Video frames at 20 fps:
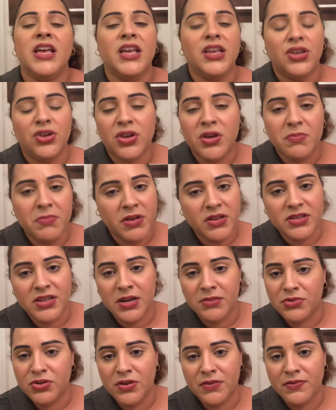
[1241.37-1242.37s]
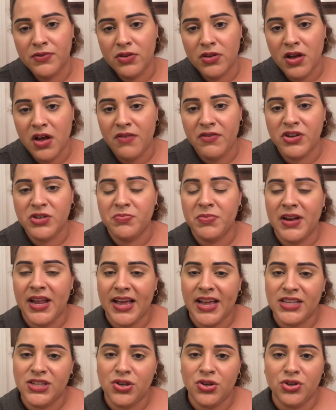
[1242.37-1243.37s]
You can build it up to a full coverage, but like
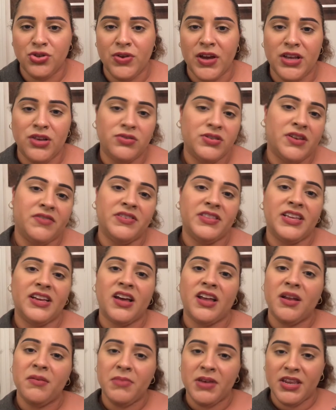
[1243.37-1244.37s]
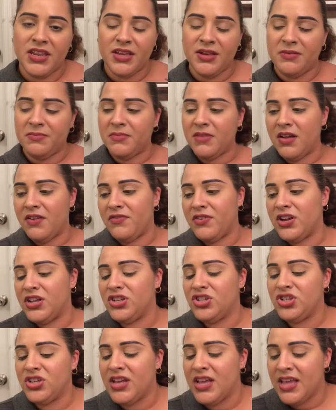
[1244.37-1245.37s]
I told you, I use everything on a medium
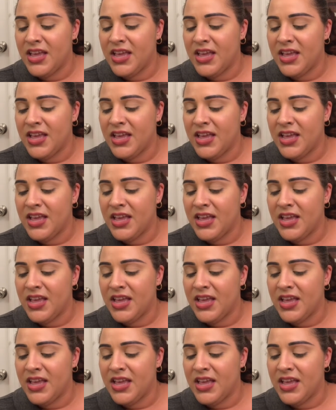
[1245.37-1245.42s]
coverage.